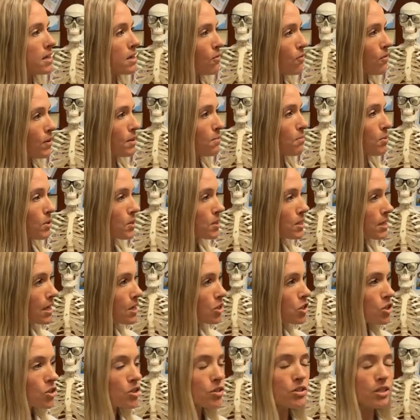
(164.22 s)
different
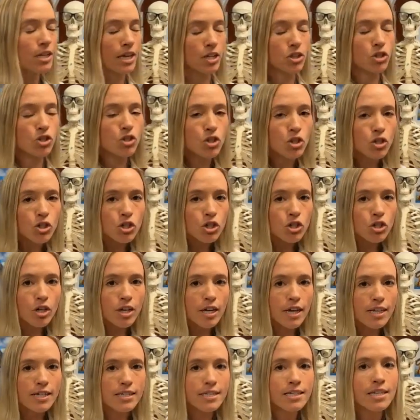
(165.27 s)
procedures like
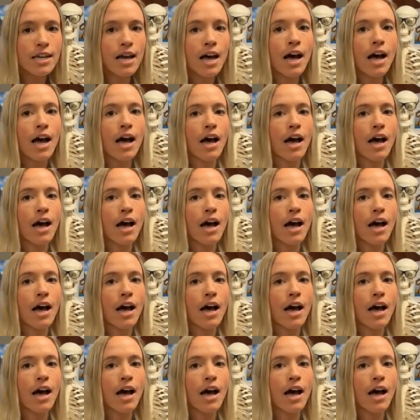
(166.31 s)
surgeries,